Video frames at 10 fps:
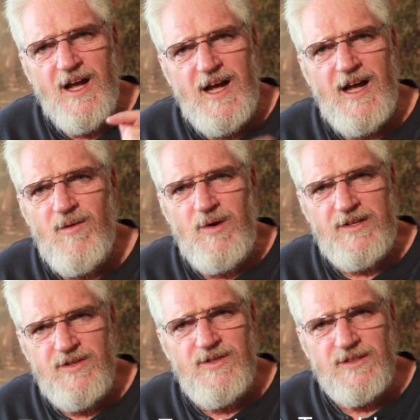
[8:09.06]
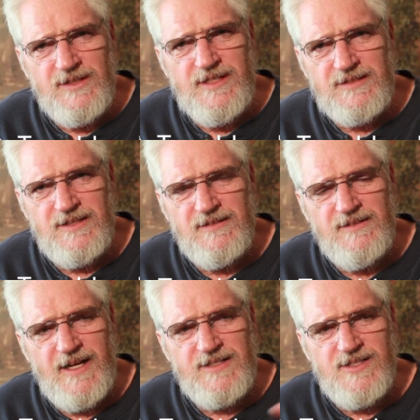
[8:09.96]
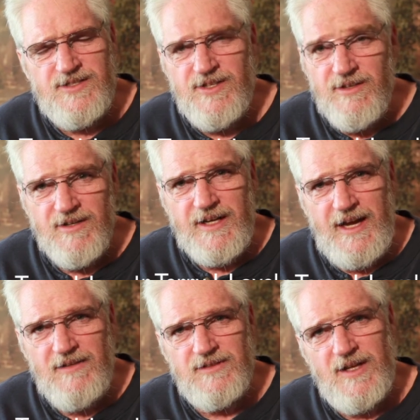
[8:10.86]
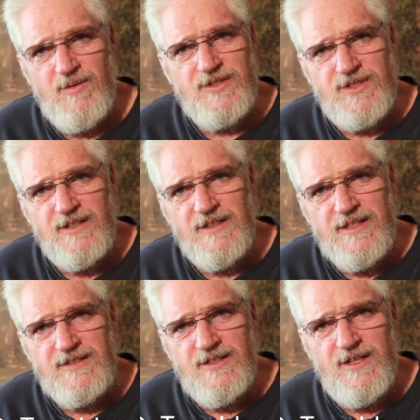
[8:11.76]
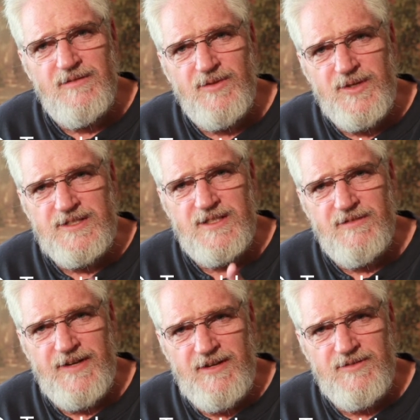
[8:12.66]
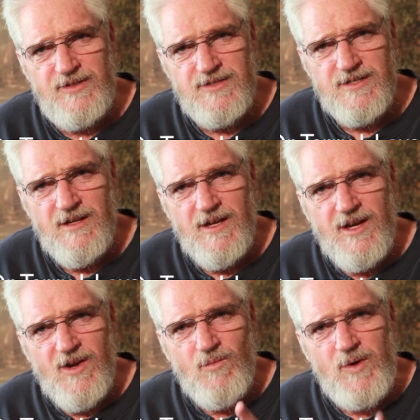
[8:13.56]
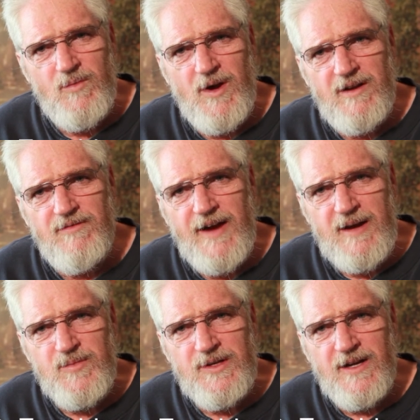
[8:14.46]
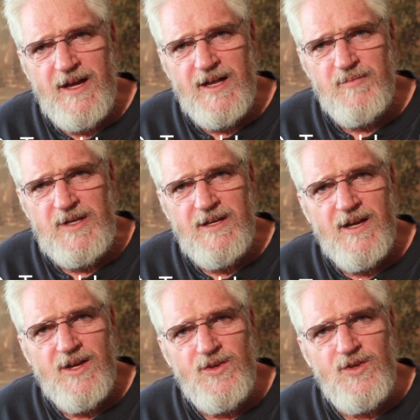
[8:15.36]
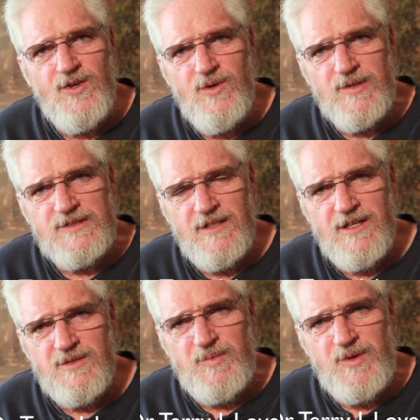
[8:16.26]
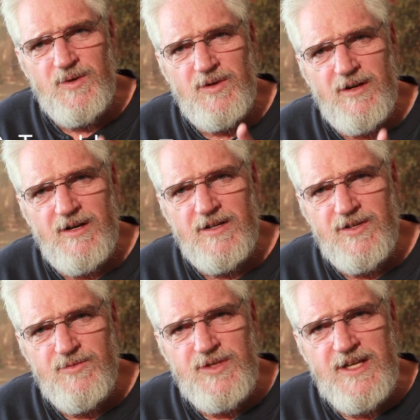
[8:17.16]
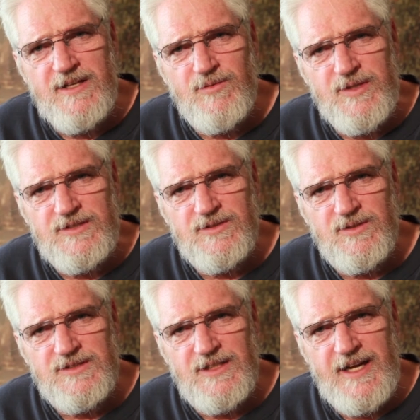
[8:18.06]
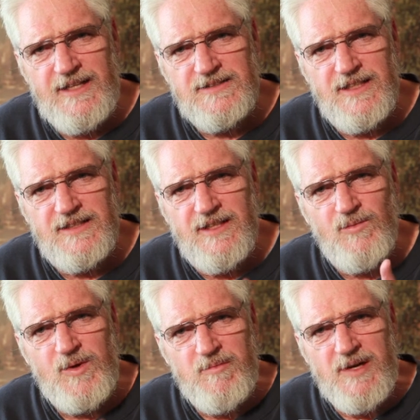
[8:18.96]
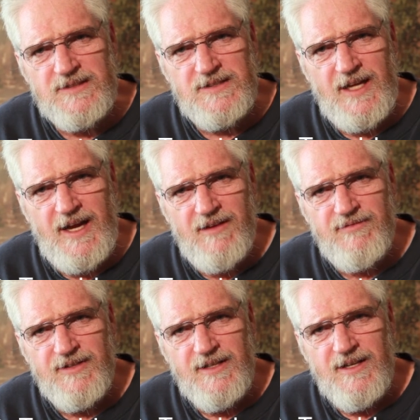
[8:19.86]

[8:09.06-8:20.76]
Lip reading: I want you to listen, not just to your accountant, I want you to listen to the voice of the founders. We want a vibrant economy. You as an entrepreneur are a unique resource and asset that we must have.